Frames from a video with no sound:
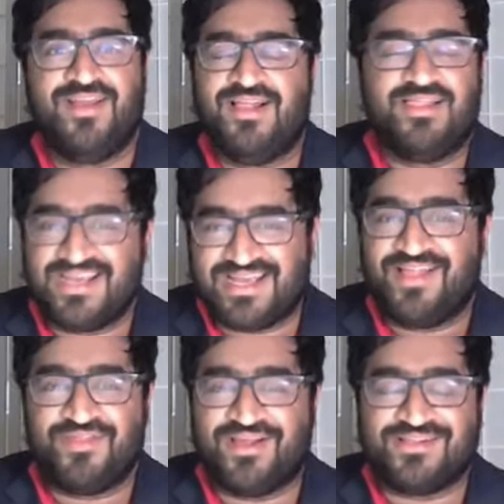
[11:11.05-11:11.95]
Like
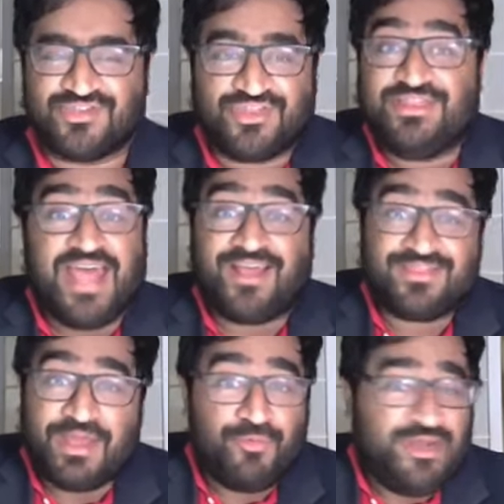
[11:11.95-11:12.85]
th- that,
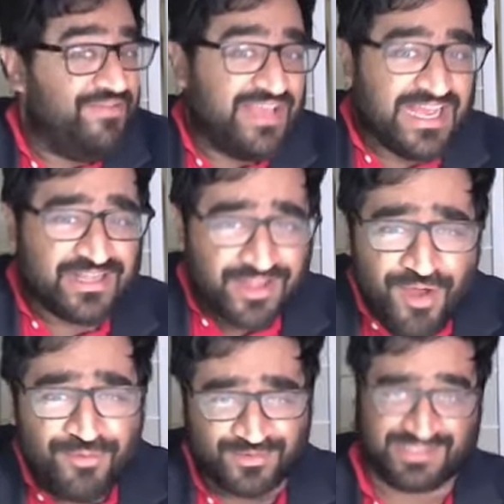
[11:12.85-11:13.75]
that wouldn't even get
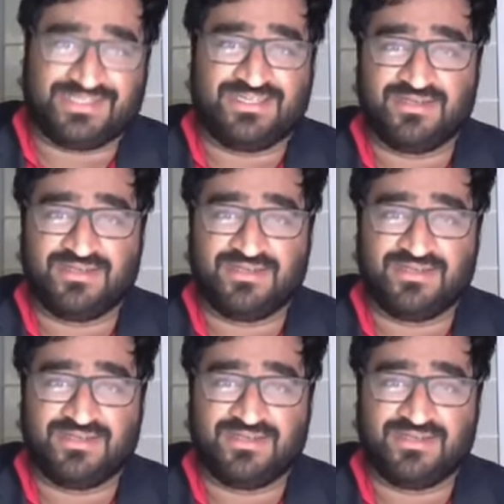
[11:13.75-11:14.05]
close.